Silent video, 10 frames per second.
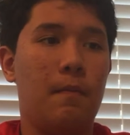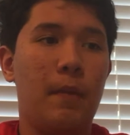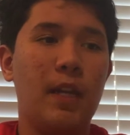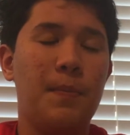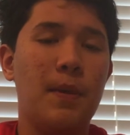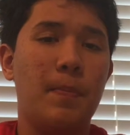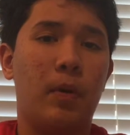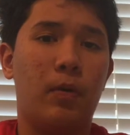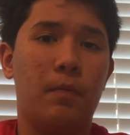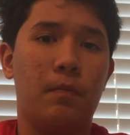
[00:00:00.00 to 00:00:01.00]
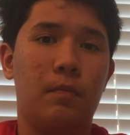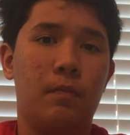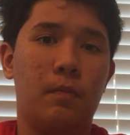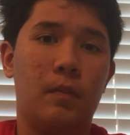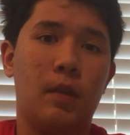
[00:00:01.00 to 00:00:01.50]
Many people,
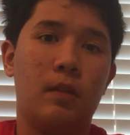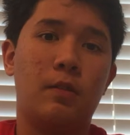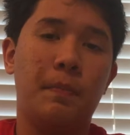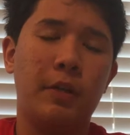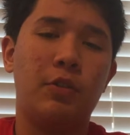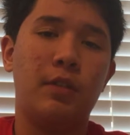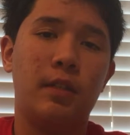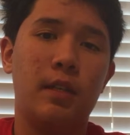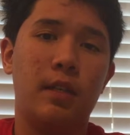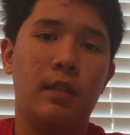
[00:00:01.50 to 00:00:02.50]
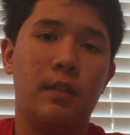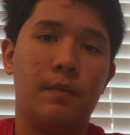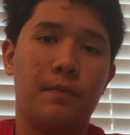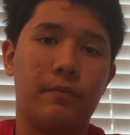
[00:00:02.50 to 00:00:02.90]
especially teens,